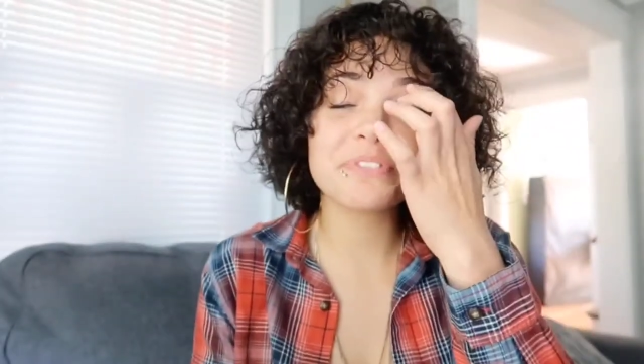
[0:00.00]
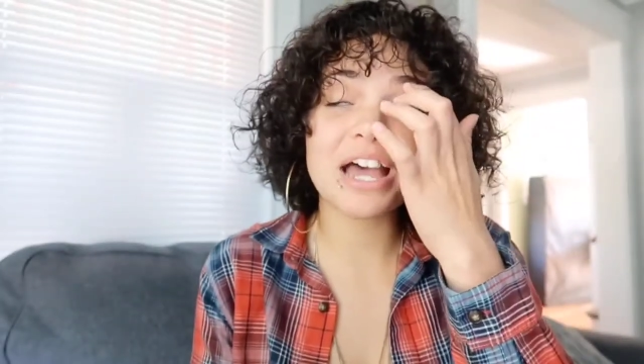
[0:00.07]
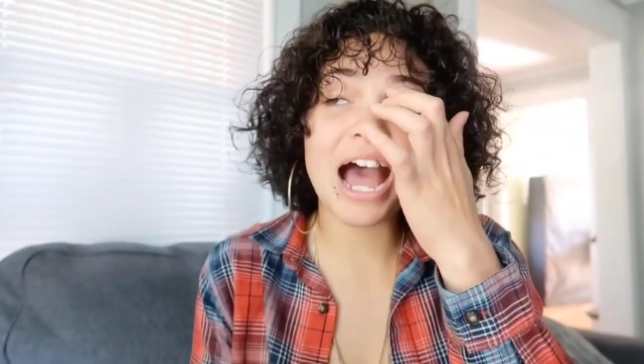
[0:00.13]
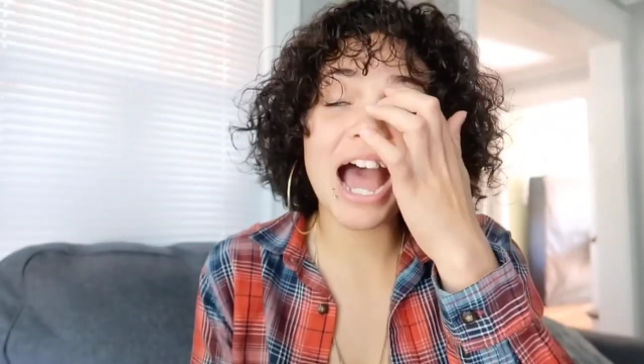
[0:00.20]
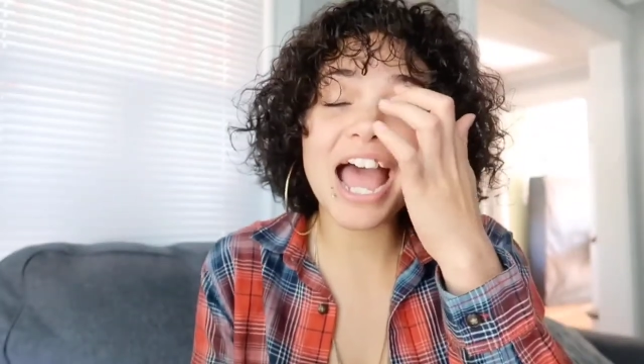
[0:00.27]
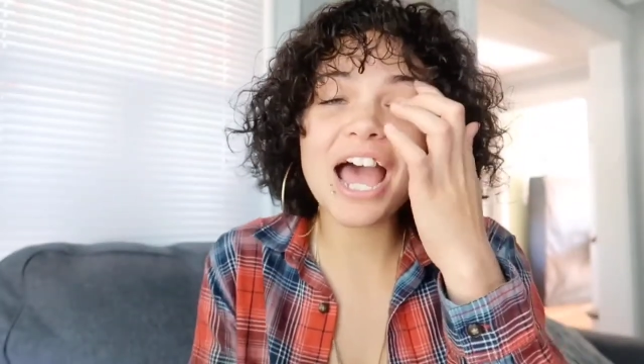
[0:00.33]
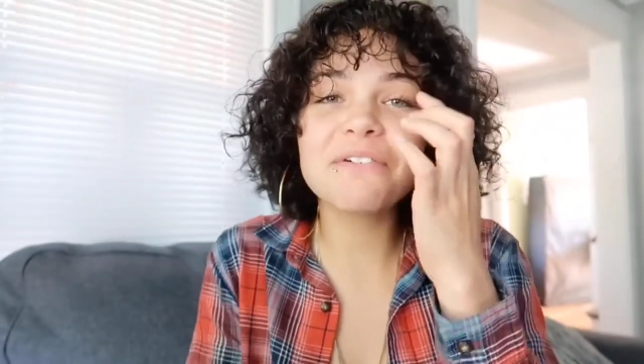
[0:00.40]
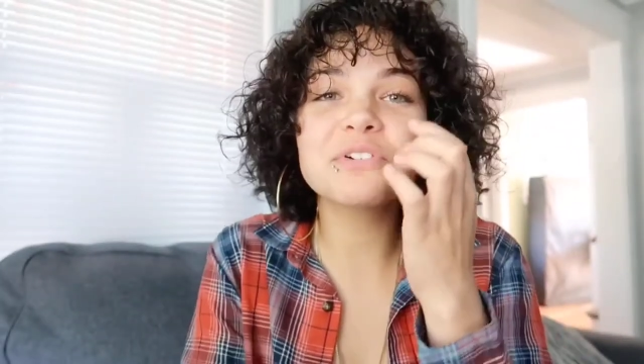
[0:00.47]

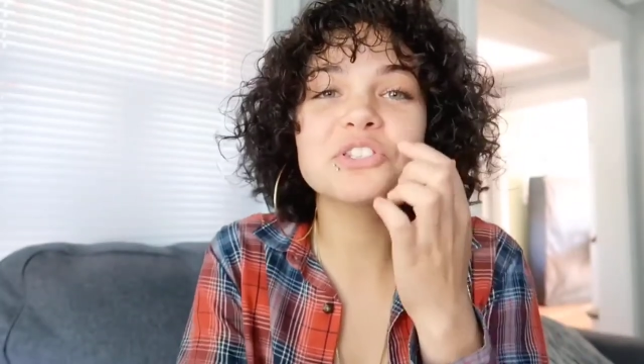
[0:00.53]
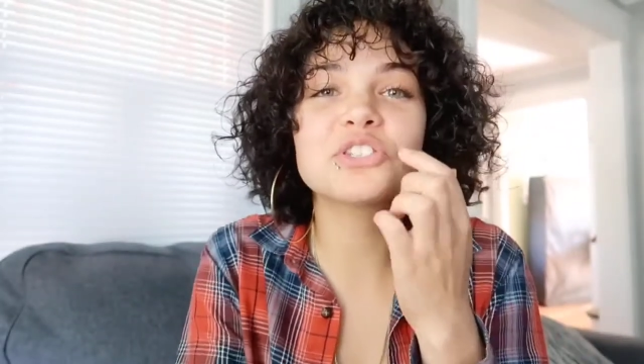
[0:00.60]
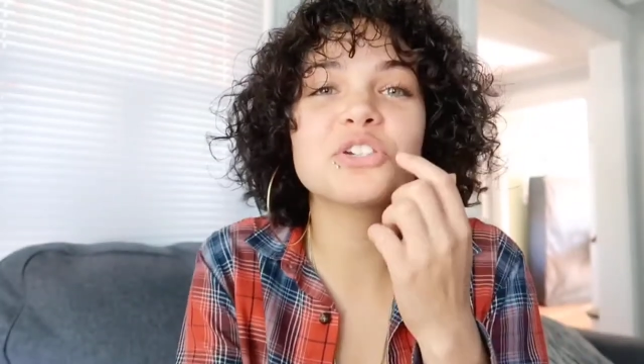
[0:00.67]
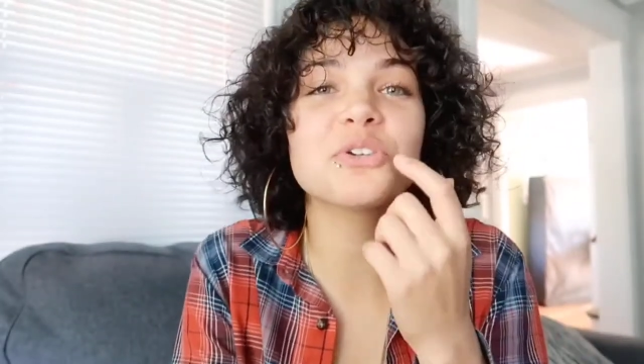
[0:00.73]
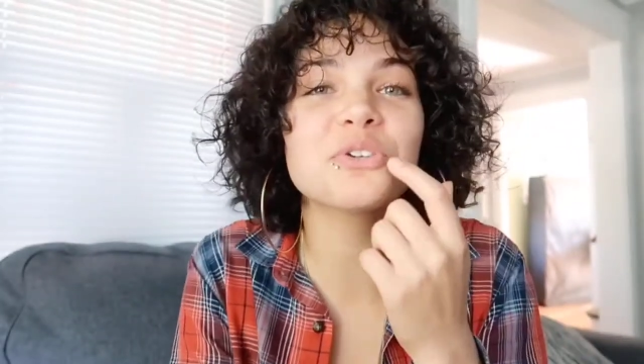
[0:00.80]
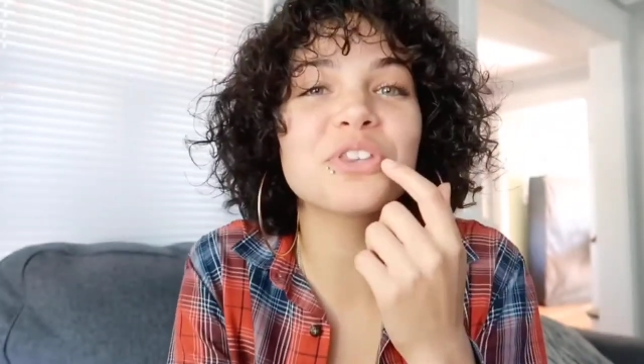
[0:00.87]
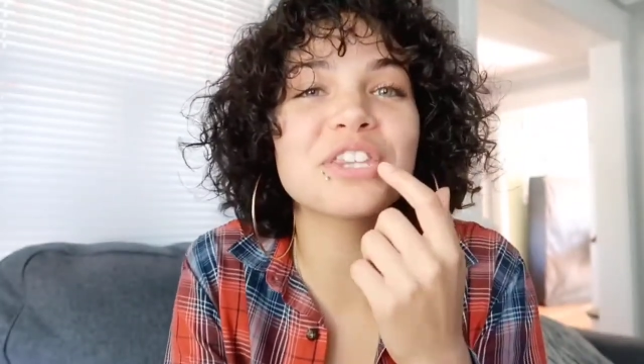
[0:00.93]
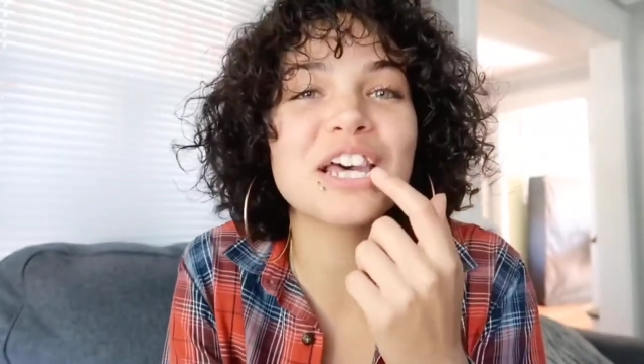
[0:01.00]
I have a
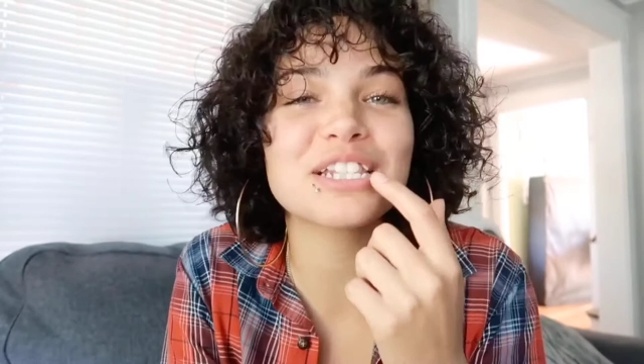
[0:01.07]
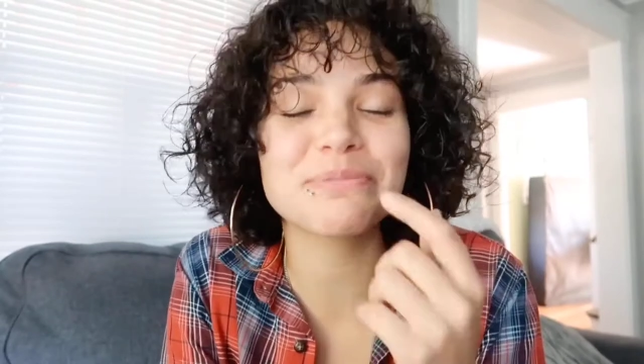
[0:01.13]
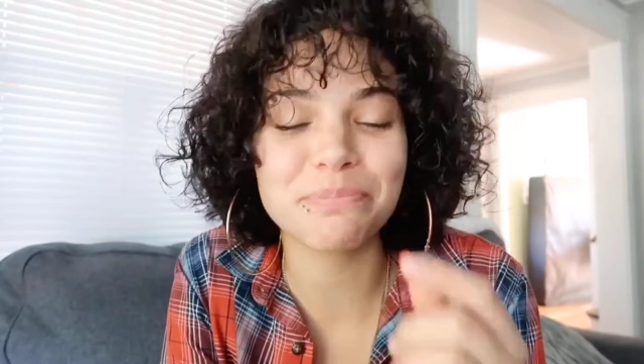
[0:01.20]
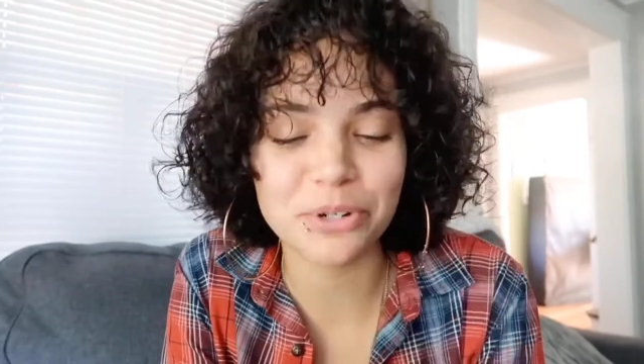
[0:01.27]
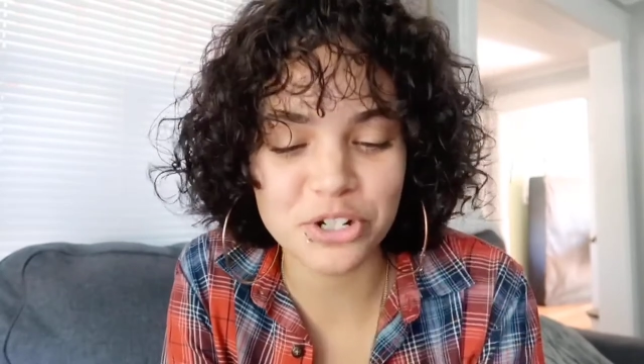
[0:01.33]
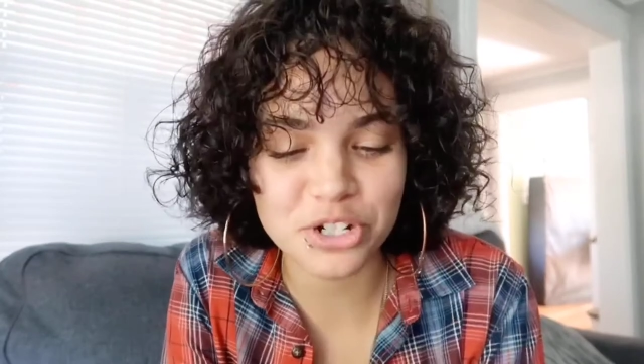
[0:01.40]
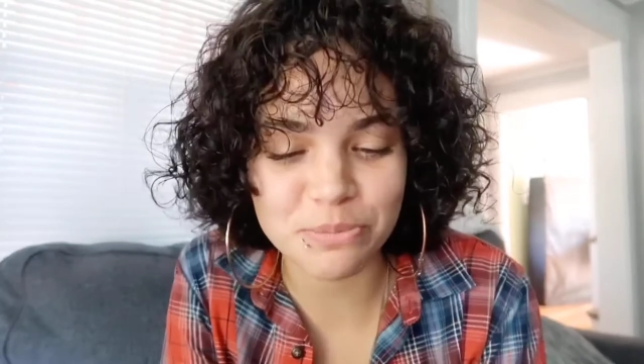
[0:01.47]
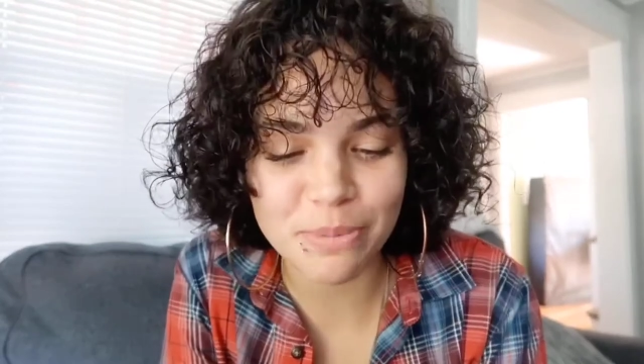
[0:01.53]
tooth that's
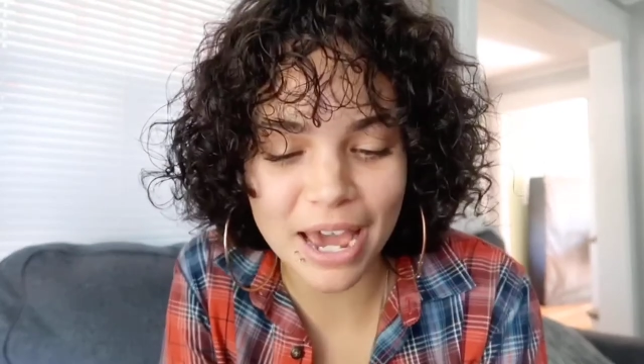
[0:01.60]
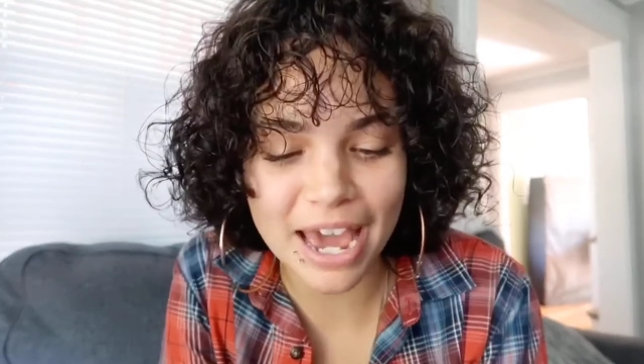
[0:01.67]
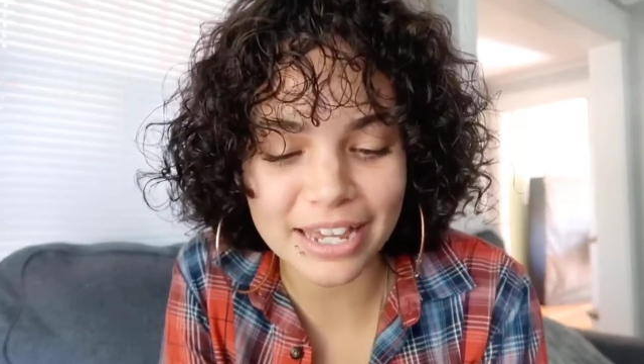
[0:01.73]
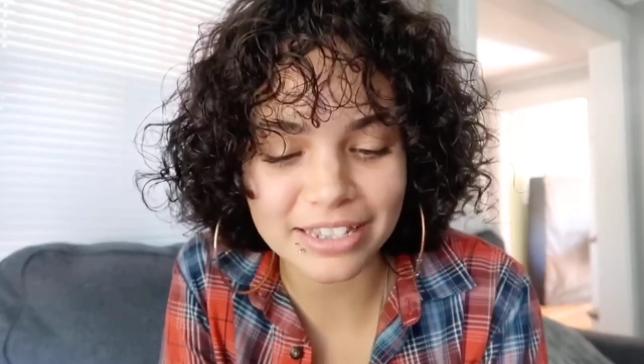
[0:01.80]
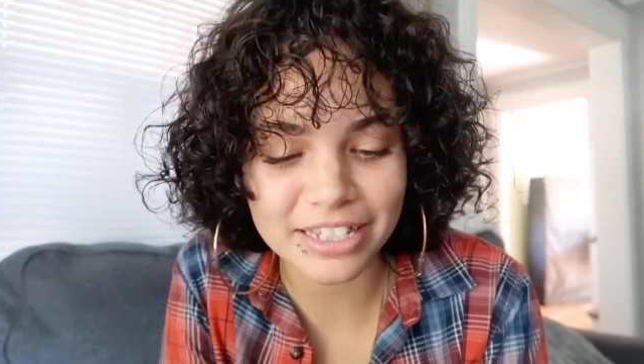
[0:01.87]
pushed back.